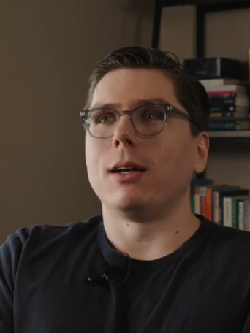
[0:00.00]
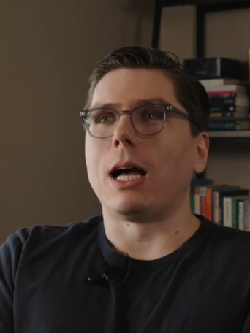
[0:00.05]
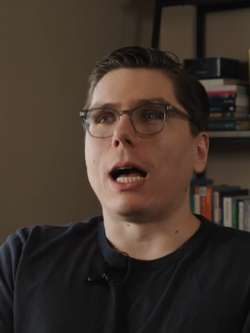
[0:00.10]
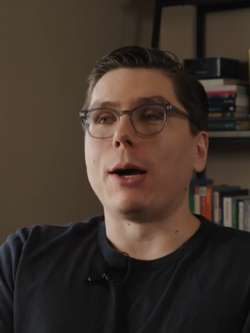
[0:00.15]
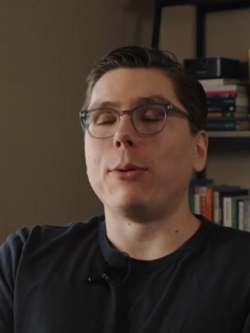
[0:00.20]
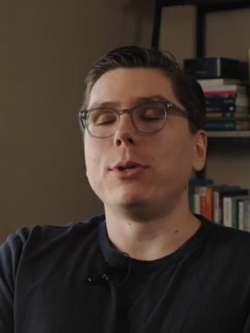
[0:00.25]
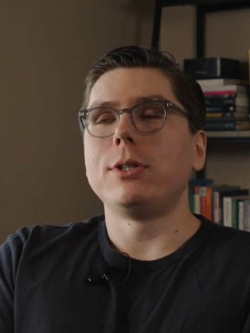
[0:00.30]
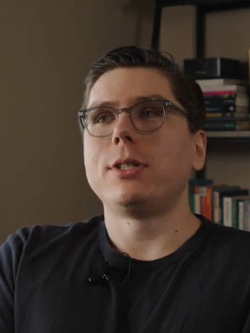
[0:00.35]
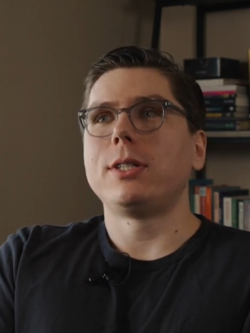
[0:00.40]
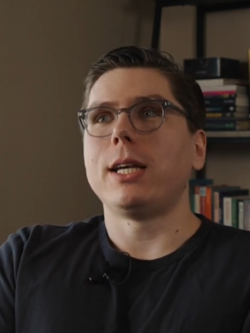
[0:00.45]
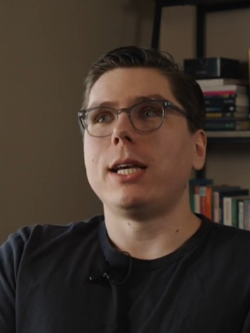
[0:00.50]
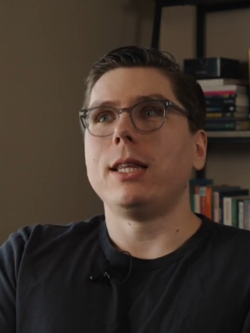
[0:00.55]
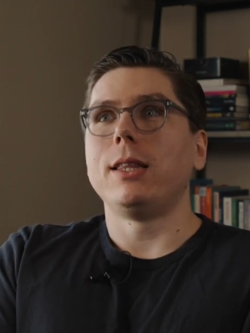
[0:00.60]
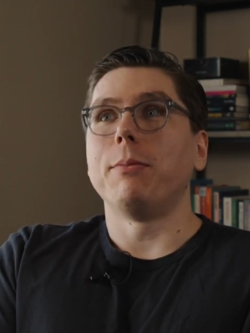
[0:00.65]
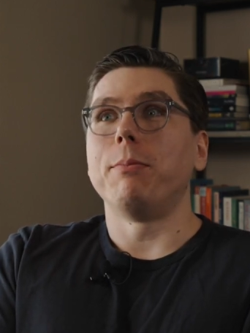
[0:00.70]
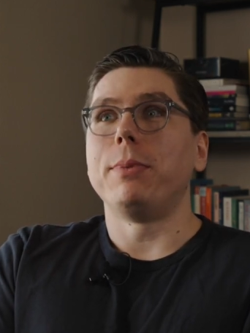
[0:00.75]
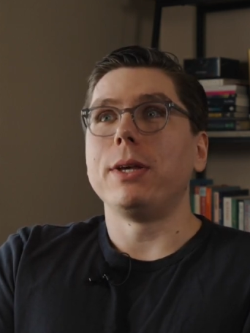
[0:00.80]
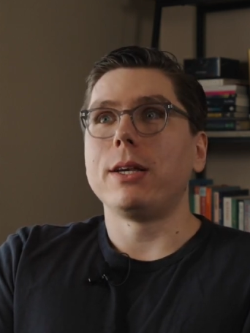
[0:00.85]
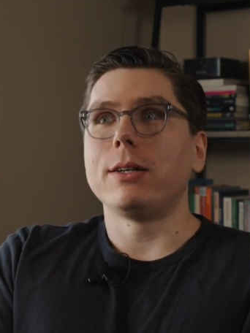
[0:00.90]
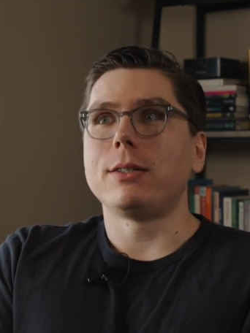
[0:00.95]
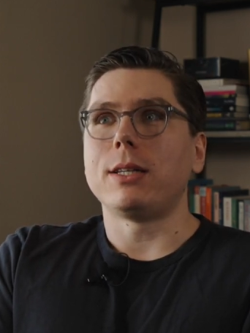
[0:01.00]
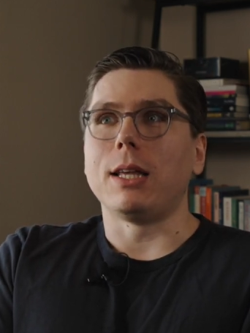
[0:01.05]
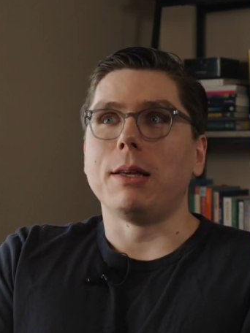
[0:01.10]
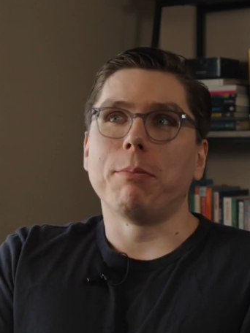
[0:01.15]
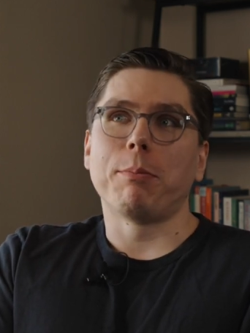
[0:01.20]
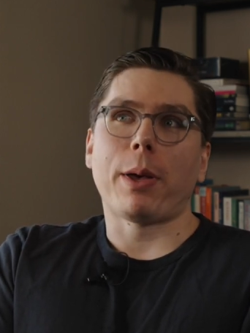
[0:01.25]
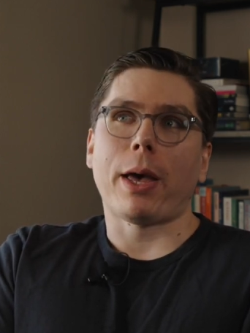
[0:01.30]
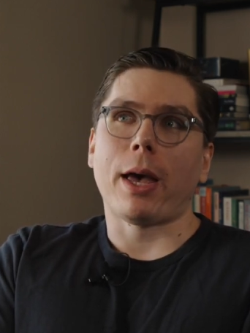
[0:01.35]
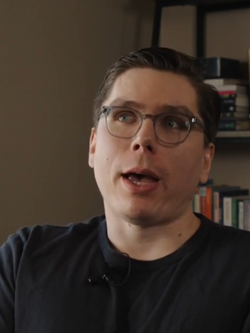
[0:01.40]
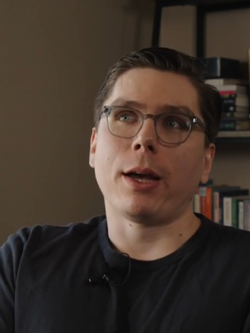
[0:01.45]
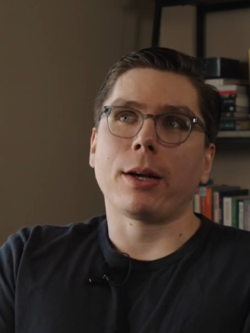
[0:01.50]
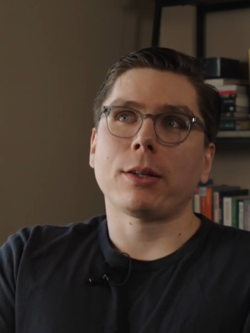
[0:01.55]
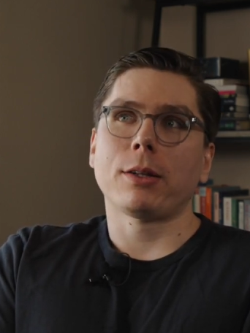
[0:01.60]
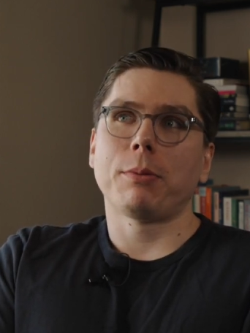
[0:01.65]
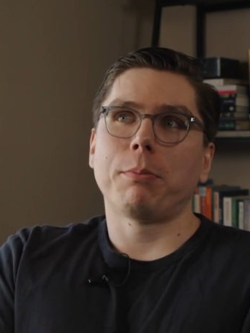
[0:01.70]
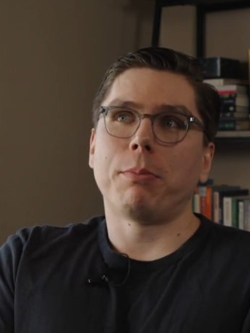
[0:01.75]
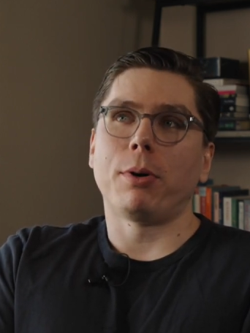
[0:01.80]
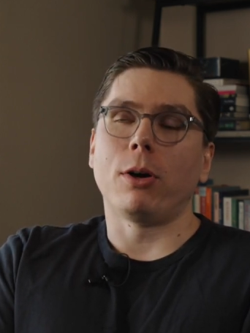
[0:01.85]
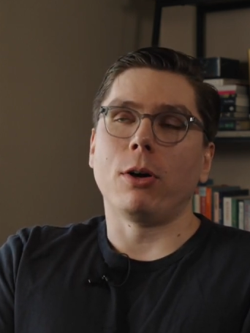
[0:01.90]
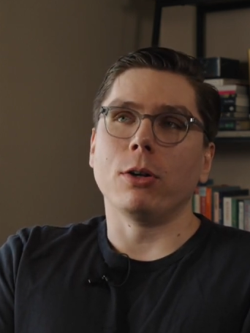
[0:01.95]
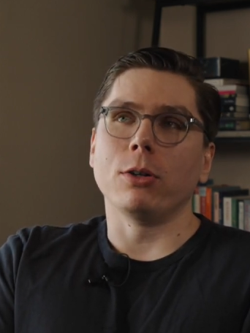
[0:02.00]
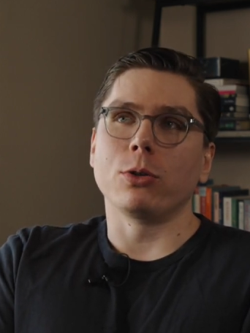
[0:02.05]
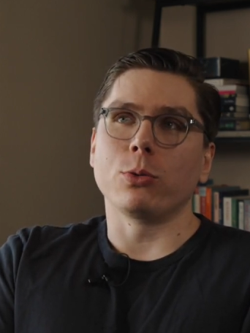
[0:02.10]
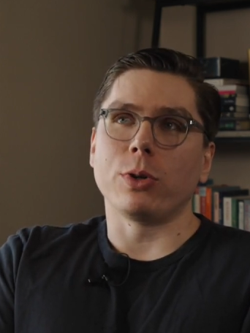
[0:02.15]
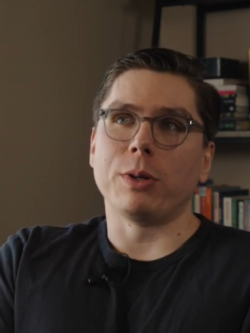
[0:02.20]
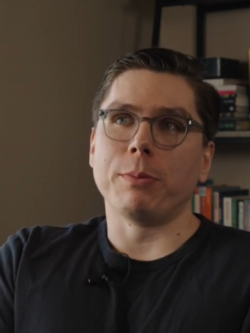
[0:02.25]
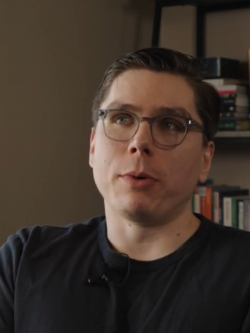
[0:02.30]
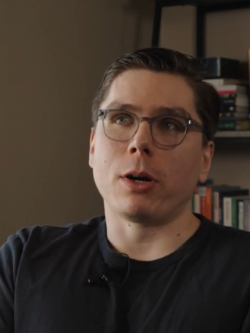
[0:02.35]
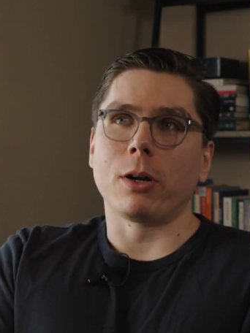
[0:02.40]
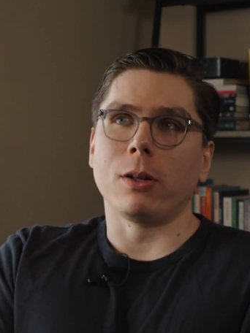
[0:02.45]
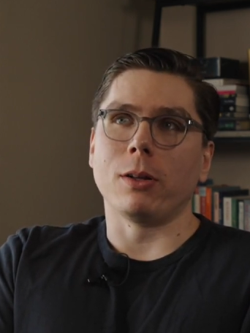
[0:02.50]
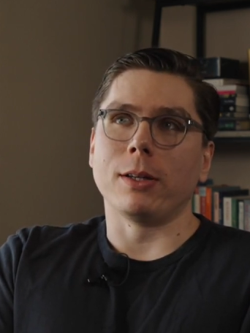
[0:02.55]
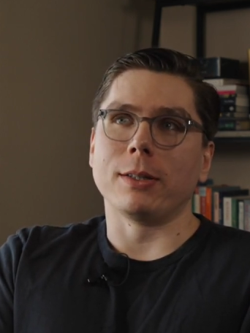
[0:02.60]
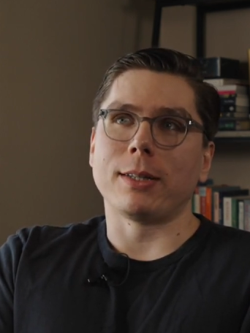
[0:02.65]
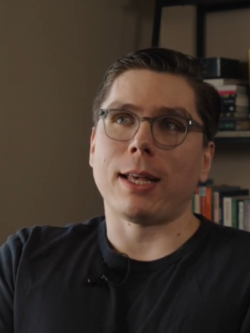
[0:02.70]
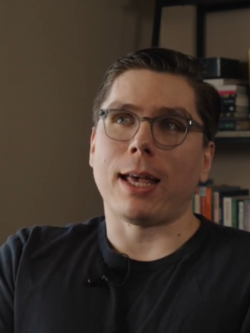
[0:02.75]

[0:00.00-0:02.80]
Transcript: I would say the biggest impact Paul's remodel